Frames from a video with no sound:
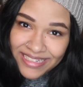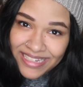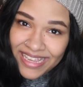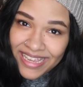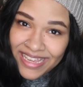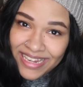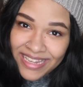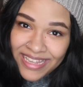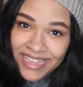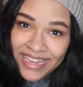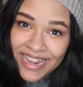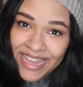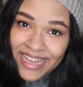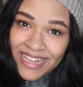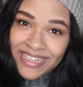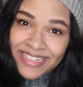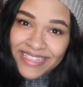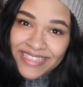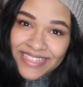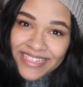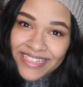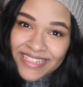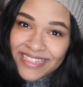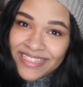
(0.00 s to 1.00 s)
Anna and
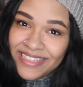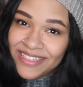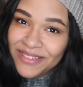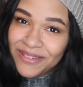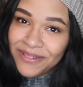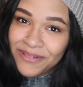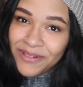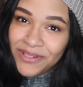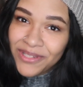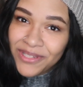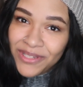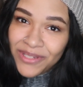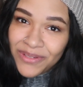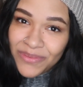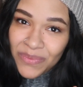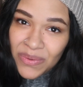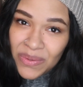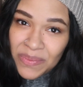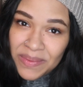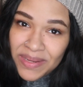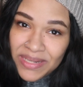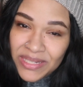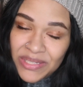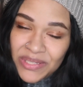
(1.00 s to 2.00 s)
Allison. Those
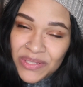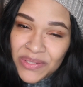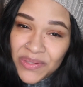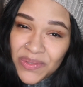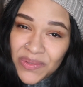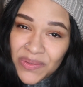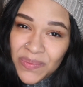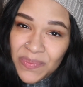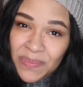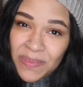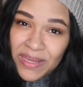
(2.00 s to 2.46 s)
were my two